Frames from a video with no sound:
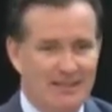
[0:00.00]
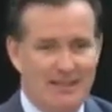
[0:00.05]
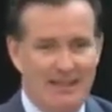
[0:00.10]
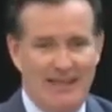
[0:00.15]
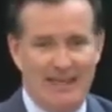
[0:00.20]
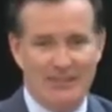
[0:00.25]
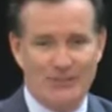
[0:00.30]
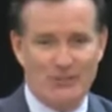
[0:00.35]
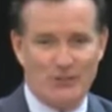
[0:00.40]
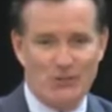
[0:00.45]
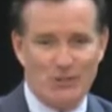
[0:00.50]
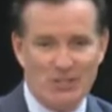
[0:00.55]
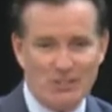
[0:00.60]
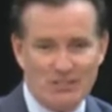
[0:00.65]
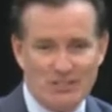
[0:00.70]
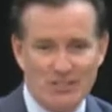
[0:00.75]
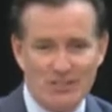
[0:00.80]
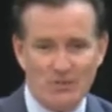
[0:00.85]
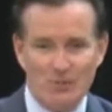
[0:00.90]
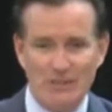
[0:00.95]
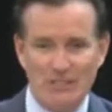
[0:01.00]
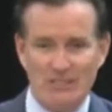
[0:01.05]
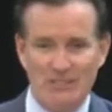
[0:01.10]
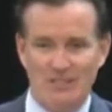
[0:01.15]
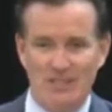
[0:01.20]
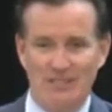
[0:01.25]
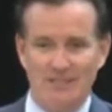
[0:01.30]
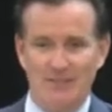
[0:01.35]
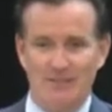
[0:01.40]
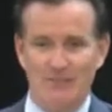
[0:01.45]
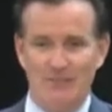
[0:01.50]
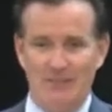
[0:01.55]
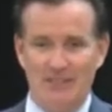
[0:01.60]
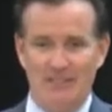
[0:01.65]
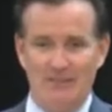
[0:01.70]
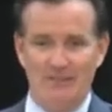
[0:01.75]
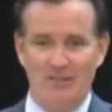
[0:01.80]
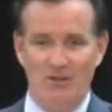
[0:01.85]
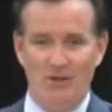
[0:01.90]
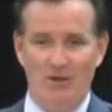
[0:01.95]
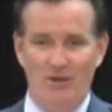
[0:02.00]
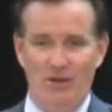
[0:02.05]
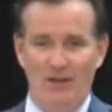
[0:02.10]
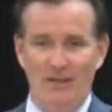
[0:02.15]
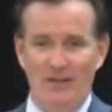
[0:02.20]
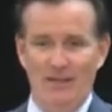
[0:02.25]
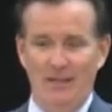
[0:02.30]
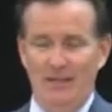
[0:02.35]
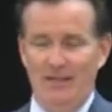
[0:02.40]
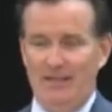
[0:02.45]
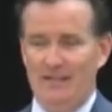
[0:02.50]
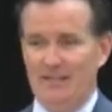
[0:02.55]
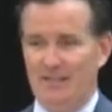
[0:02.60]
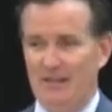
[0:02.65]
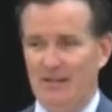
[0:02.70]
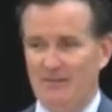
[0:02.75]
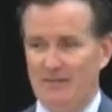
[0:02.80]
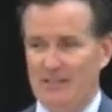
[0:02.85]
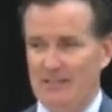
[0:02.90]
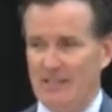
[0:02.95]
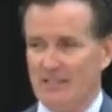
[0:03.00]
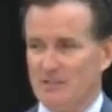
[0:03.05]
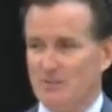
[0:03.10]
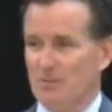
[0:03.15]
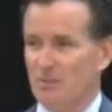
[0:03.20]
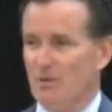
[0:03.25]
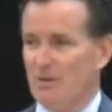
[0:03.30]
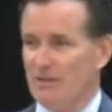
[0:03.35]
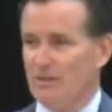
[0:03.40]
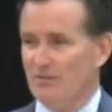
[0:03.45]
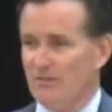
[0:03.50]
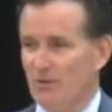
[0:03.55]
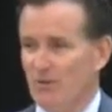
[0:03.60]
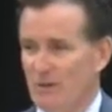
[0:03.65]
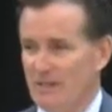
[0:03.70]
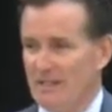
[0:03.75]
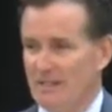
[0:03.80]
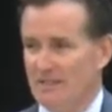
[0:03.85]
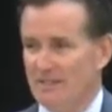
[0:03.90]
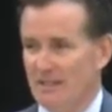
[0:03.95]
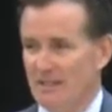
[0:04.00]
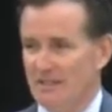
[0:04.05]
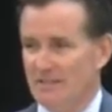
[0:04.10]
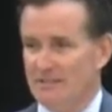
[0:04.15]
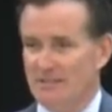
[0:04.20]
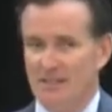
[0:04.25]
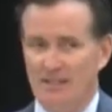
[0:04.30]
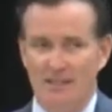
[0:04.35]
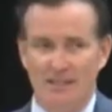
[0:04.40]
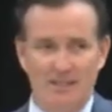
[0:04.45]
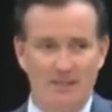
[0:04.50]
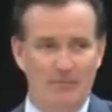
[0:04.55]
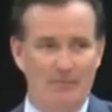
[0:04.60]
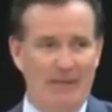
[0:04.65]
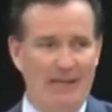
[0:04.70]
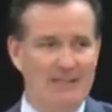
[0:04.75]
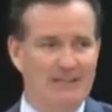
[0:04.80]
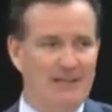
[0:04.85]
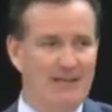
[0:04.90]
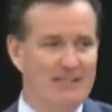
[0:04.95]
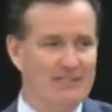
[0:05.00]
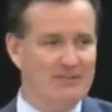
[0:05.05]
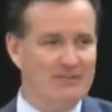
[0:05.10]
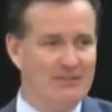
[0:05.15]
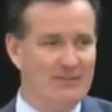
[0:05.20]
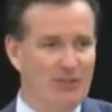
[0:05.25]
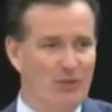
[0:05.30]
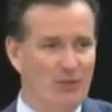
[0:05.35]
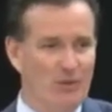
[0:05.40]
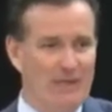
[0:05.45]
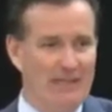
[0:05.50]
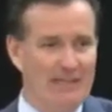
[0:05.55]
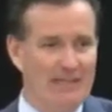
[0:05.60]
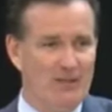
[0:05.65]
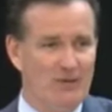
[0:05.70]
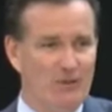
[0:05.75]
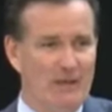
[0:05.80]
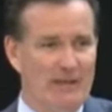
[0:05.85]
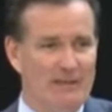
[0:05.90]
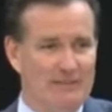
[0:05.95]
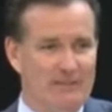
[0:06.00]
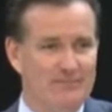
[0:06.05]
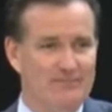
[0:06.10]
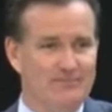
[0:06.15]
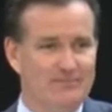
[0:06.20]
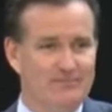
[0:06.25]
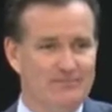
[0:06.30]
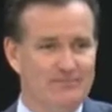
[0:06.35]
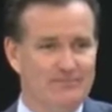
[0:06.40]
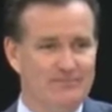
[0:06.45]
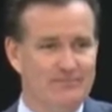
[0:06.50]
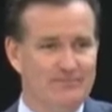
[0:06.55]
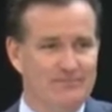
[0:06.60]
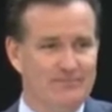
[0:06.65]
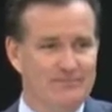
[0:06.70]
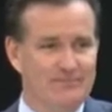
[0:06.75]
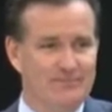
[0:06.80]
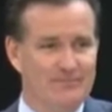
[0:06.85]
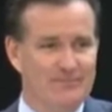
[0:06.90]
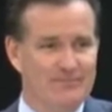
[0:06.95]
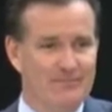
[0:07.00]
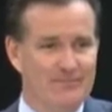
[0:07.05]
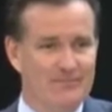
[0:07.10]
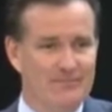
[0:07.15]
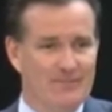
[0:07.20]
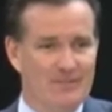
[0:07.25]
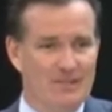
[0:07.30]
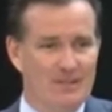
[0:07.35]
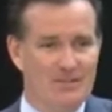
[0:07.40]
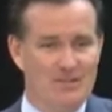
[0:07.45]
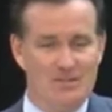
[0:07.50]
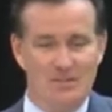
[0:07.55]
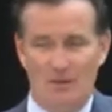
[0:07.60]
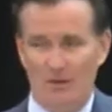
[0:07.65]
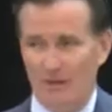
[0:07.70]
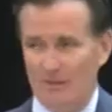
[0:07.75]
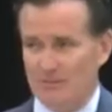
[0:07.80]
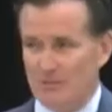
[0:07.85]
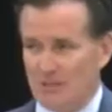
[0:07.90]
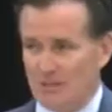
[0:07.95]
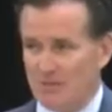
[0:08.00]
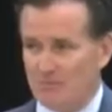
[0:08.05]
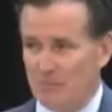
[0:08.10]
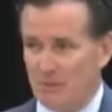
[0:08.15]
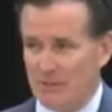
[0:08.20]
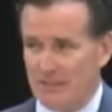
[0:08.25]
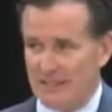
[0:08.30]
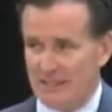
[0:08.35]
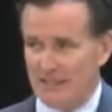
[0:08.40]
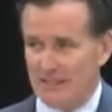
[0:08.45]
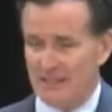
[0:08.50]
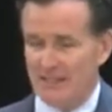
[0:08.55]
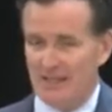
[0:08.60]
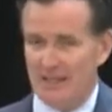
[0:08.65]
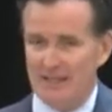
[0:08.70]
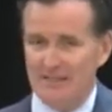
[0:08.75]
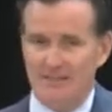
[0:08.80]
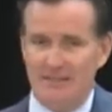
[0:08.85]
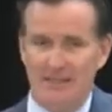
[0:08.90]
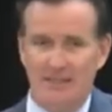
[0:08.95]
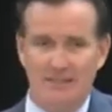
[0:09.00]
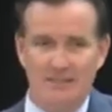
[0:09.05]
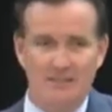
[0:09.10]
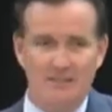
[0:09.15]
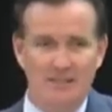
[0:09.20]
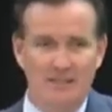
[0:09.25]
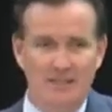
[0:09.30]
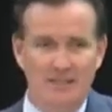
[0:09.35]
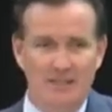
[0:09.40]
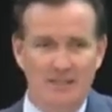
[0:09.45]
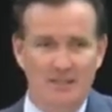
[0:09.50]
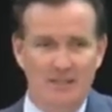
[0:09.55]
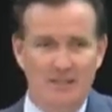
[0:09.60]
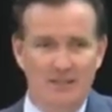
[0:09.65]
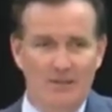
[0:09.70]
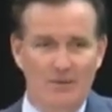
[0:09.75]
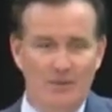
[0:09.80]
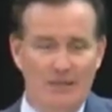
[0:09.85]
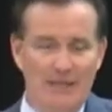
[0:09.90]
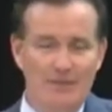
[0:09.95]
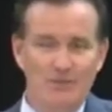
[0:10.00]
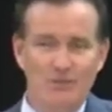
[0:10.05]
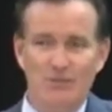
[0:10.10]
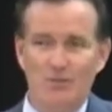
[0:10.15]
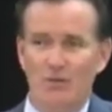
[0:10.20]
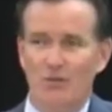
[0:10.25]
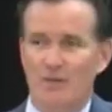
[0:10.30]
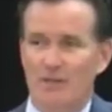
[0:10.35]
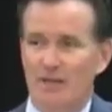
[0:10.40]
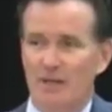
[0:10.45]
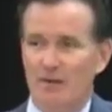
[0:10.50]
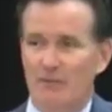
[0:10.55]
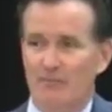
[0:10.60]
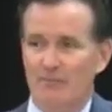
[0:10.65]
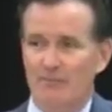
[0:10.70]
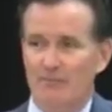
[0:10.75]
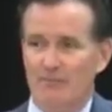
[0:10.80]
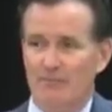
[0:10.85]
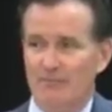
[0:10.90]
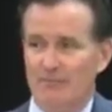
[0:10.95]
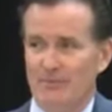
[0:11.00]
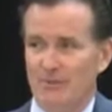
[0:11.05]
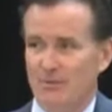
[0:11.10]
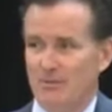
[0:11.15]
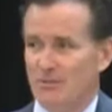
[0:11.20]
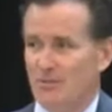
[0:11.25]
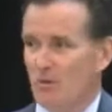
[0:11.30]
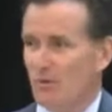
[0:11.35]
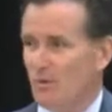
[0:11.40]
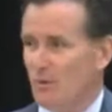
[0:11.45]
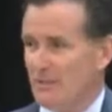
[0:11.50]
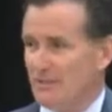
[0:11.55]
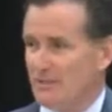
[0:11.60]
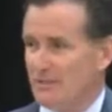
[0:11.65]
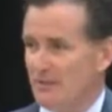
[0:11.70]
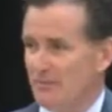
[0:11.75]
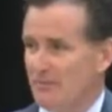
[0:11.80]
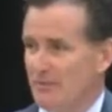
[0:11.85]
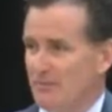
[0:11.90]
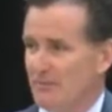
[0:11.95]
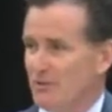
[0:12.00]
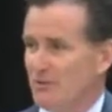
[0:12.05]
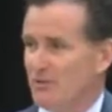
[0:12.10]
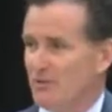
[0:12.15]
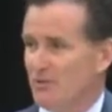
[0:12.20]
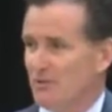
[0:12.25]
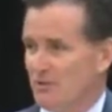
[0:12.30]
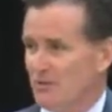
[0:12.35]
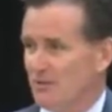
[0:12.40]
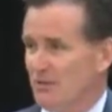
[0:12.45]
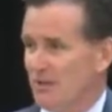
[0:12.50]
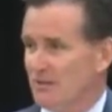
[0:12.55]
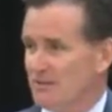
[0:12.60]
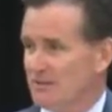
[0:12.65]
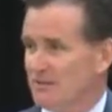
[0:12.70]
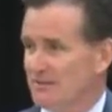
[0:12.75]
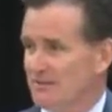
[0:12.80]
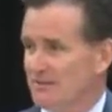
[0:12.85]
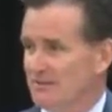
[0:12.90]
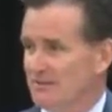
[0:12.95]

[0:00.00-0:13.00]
And just as we sign something into law and the governor gets applauded for what he does, the bad guys figure a way to get around it. So I'm just putting it in context. When I was growing up, there was no question that people were doing drugs.